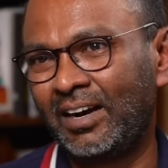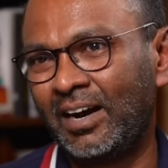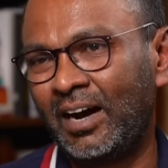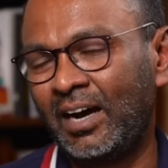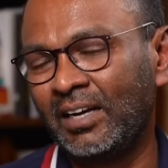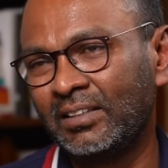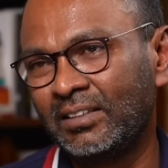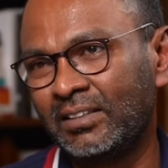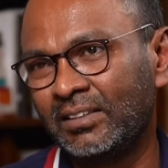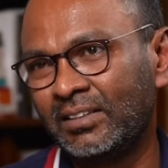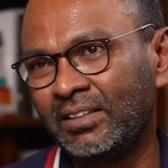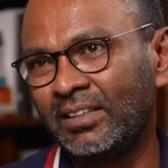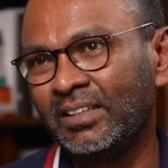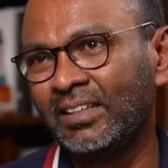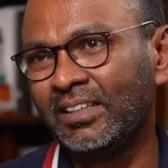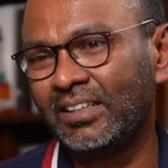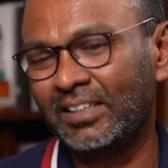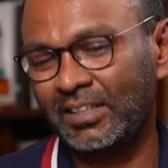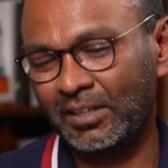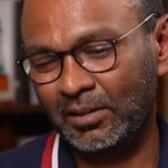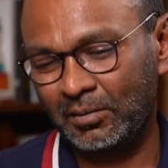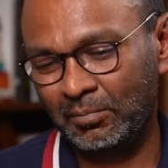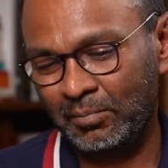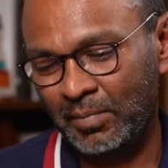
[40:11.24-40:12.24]
I
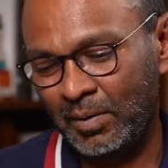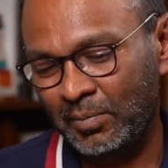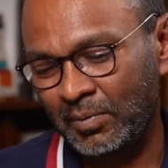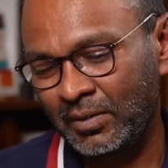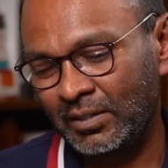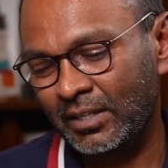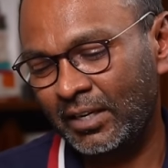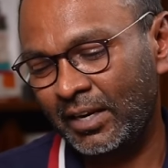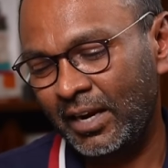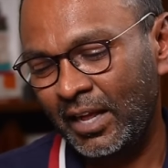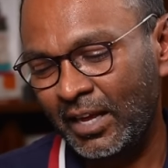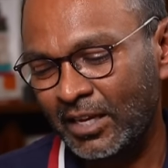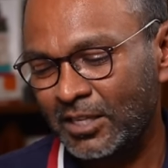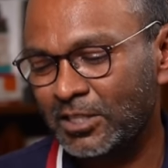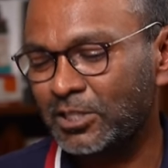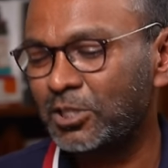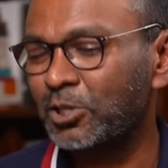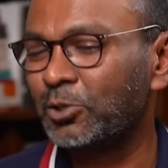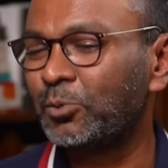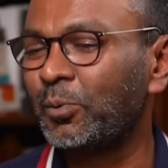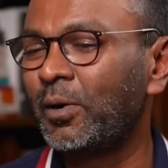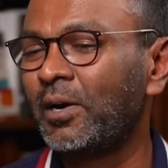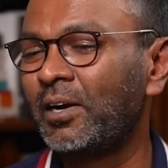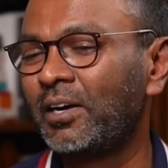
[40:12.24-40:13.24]
think maybe in the next
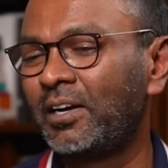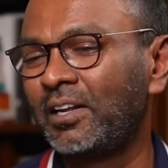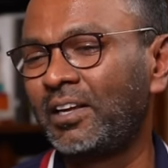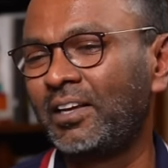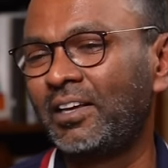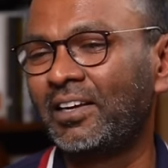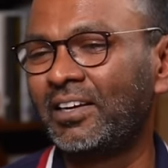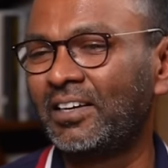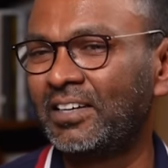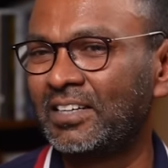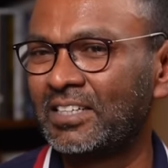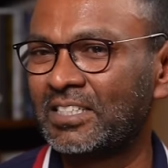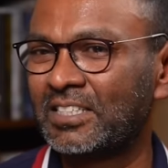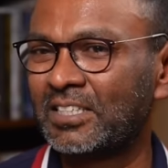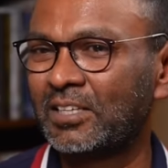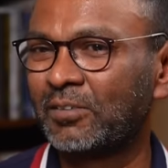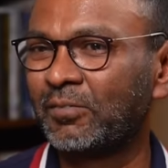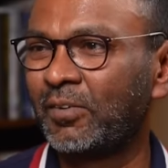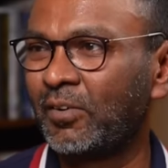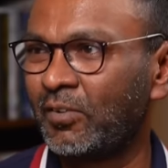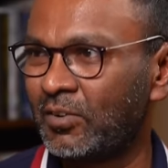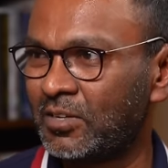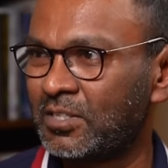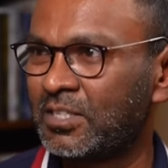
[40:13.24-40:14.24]
20 years,
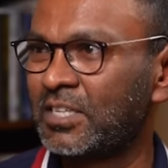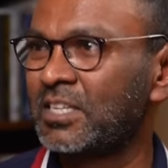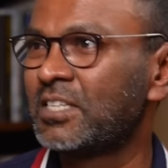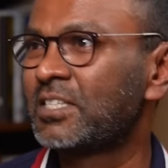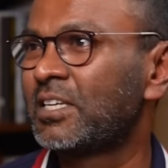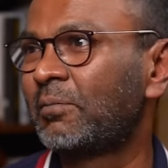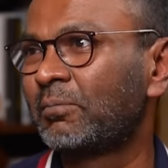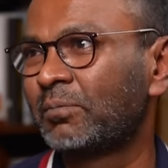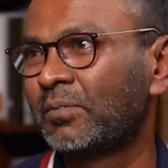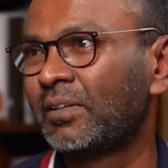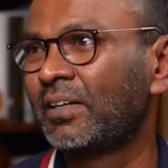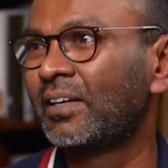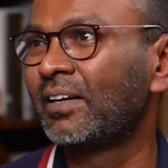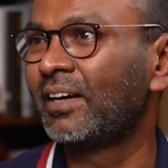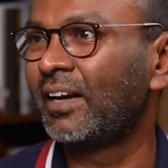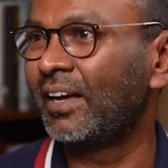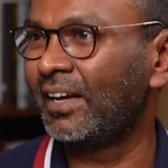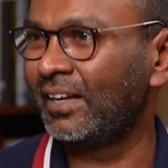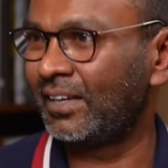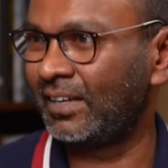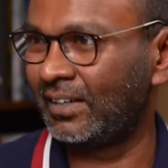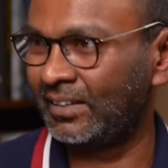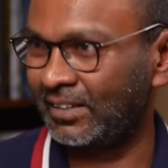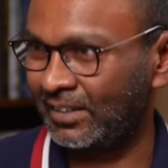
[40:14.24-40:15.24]
we will see something
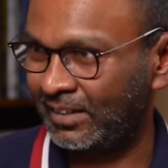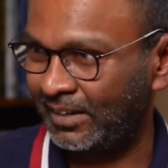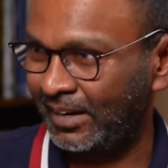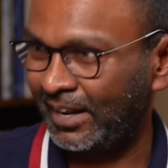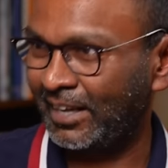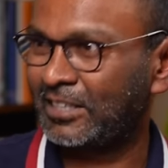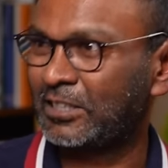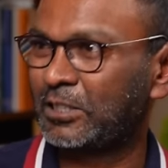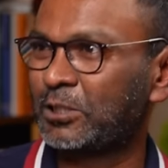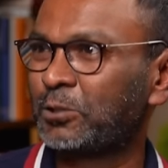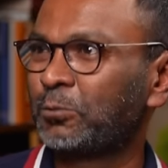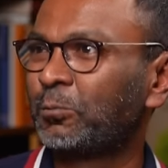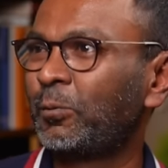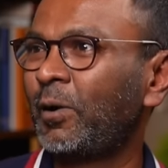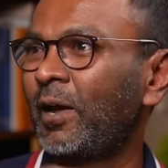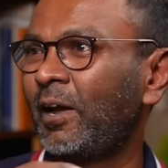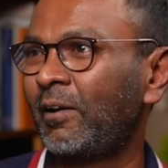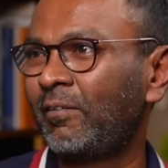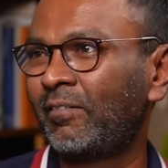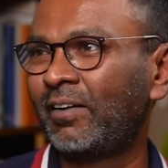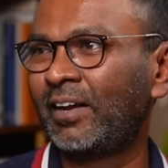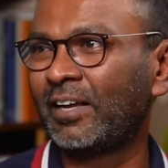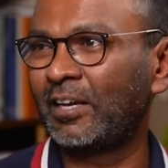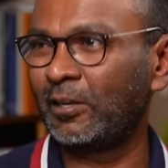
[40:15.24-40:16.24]
like the next
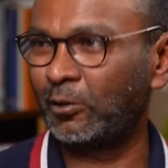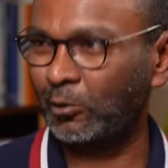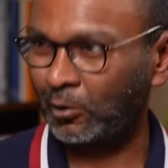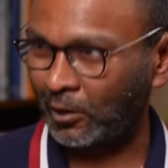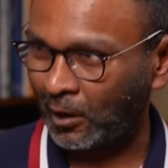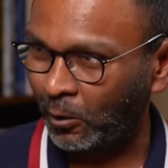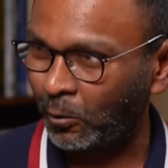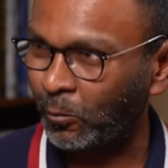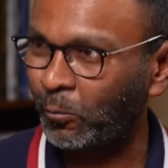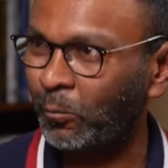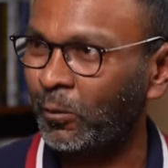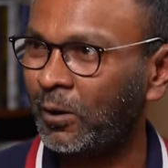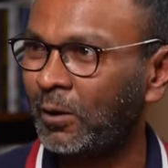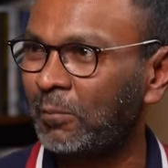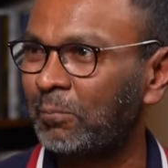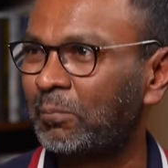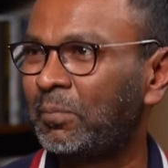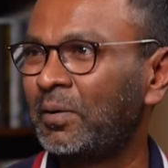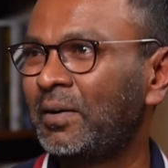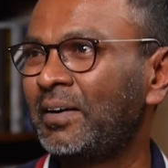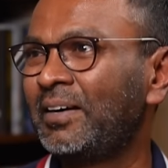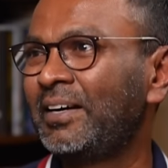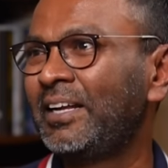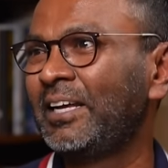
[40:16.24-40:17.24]
wave. Like, you know, now we are
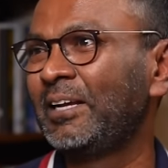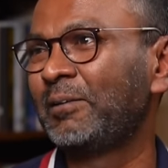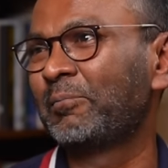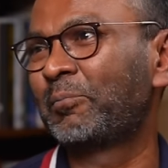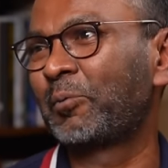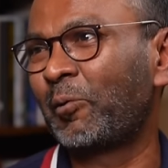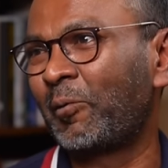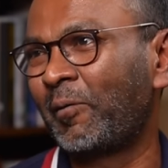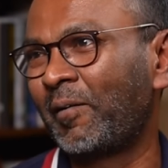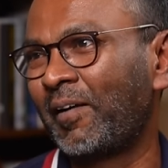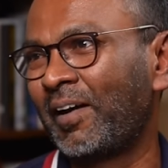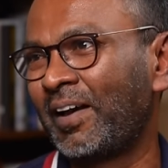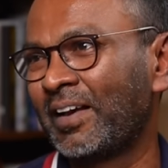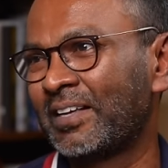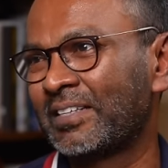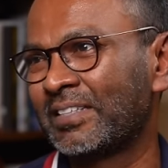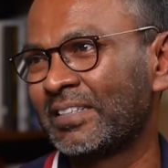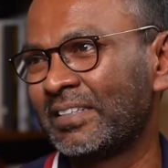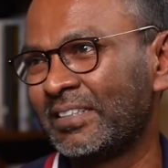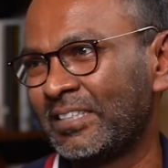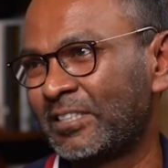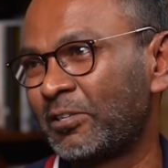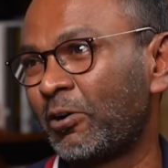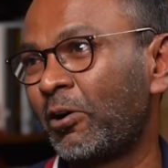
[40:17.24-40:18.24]
building
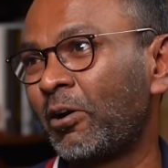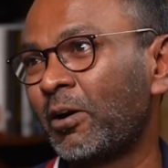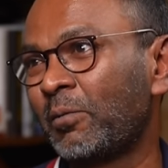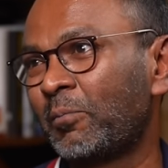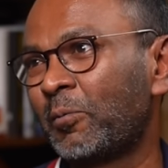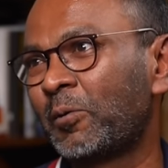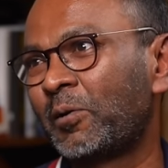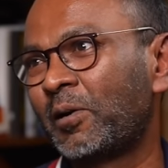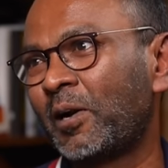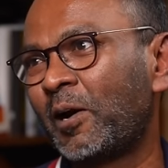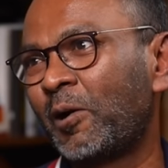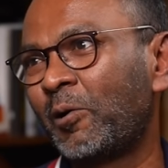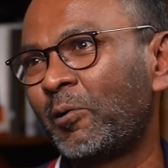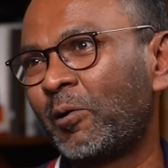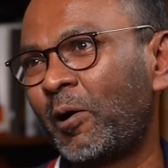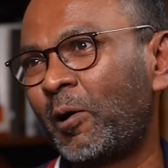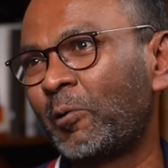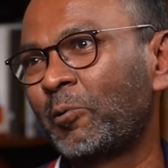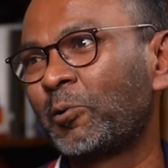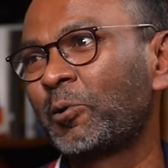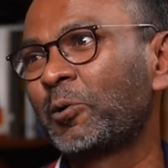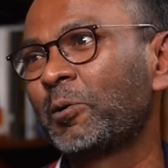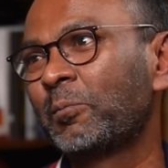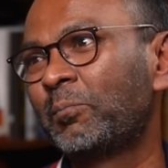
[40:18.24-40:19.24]
products. It's all about now,
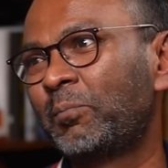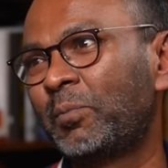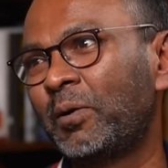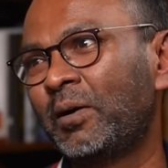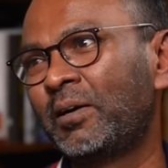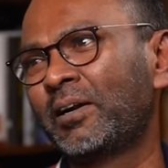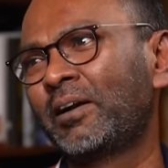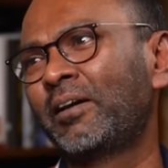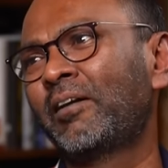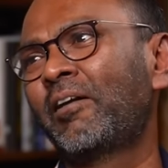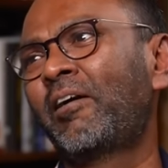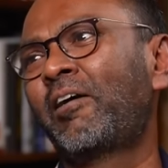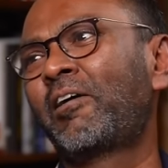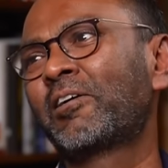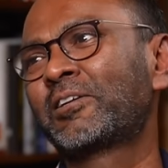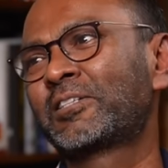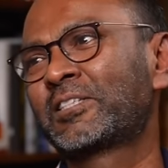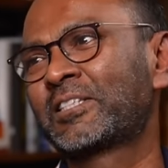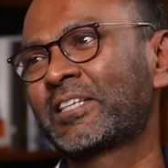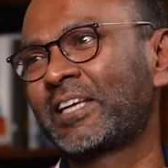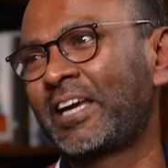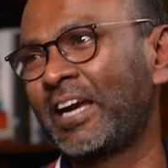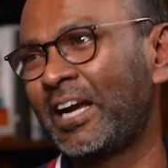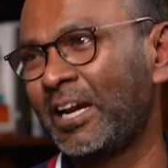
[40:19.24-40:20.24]
how do you build a large
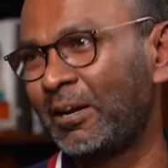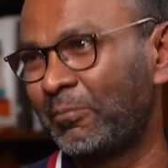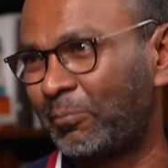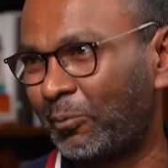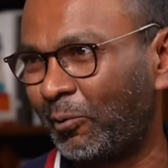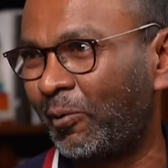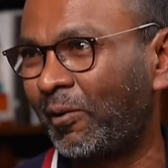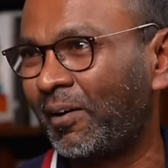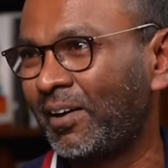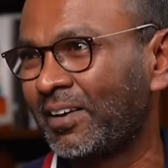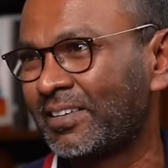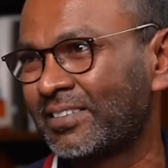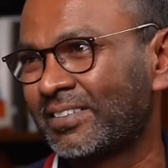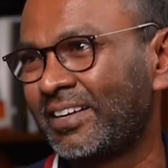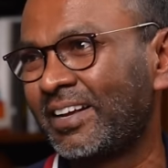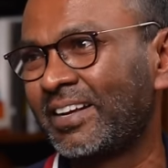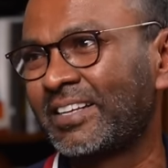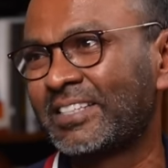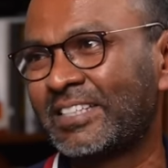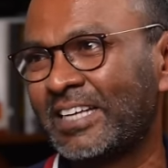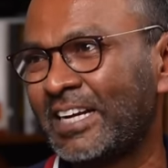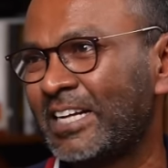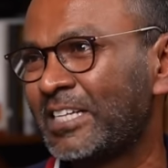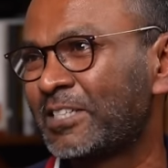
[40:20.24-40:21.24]
scale products
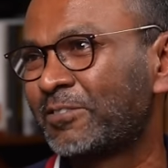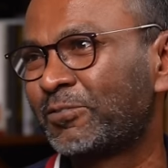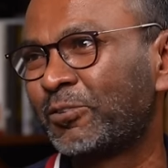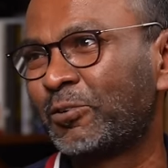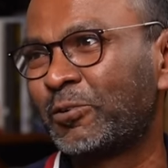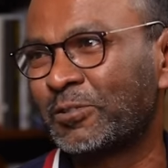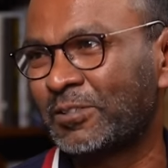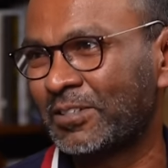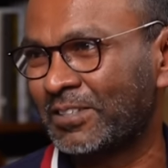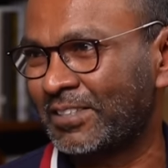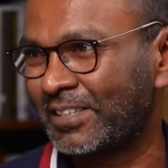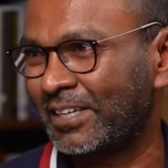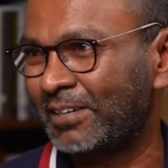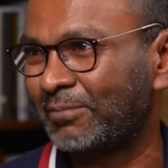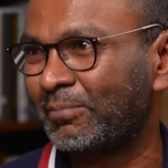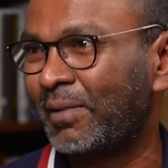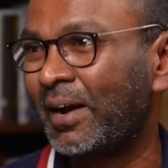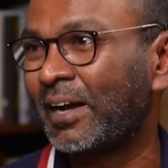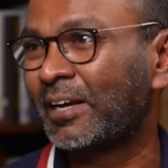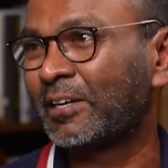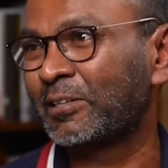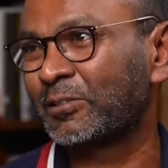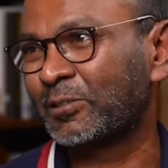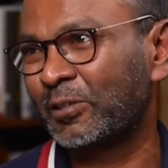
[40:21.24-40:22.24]
like Salesforce and
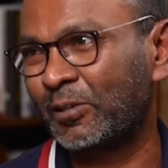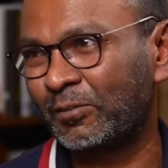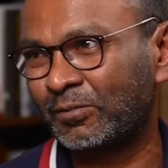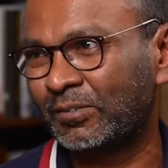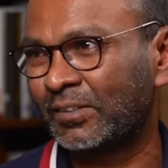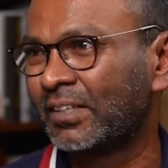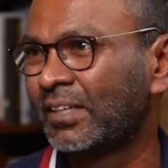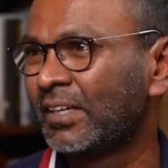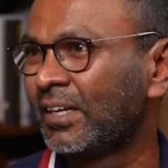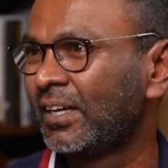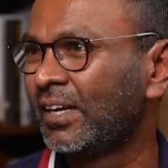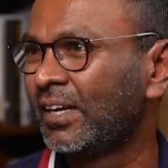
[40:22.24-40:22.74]
Microsoft?